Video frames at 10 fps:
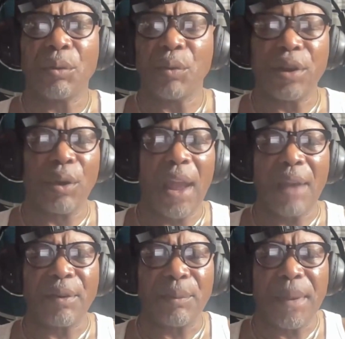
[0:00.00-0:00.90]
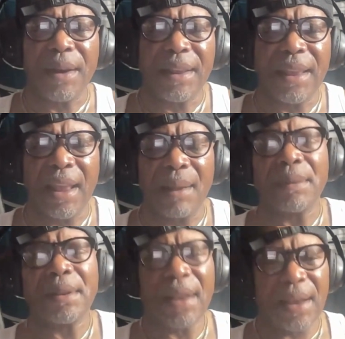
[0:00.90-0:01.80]
We don't have a mini camp,
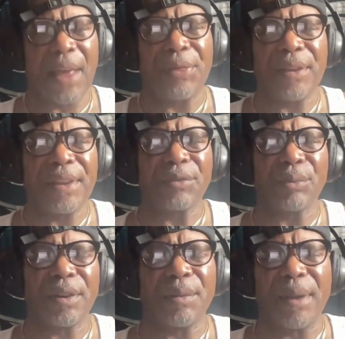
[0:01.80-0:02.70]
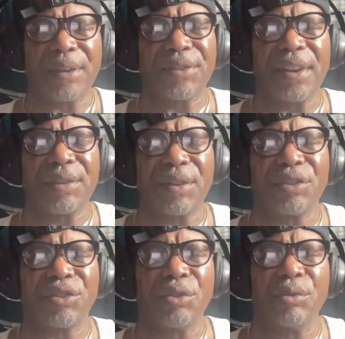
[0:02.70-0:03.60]
and I think that's one of the best things you
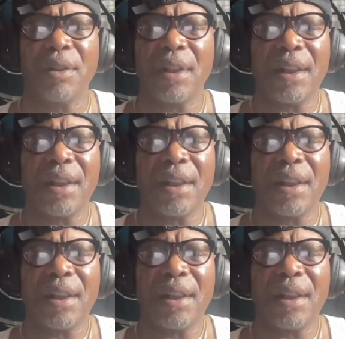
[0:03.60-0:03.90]
can do.